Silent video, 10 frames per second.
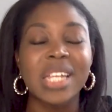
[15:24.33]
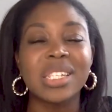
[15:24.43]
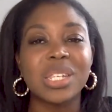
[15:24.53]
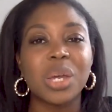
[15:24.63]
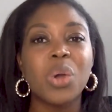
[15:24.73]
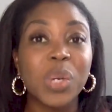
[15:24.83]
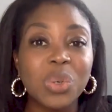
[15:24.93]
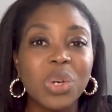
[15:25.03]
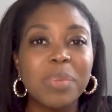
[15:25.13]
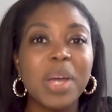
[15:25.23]
And so we're
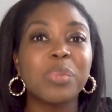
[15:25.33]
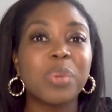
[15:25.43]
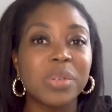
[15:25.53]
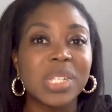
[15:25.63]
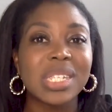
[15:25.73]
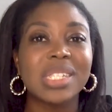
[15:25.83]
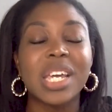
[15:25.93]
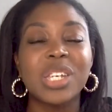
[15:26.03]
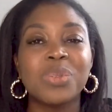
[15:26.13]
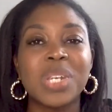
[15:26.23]
talking about the processes
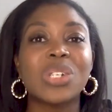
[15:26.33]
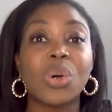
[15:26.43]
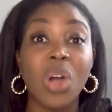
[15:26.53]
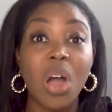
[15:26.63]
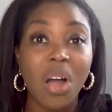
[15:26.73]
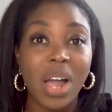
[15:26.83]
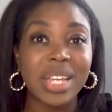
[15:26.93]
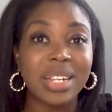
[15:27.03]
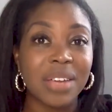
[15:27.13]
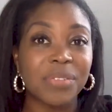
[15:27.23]
that you need on a
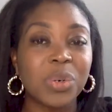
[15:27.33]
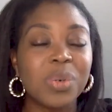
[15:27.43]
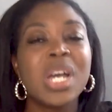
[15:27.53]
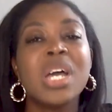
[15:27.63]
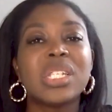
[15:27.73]
higher level.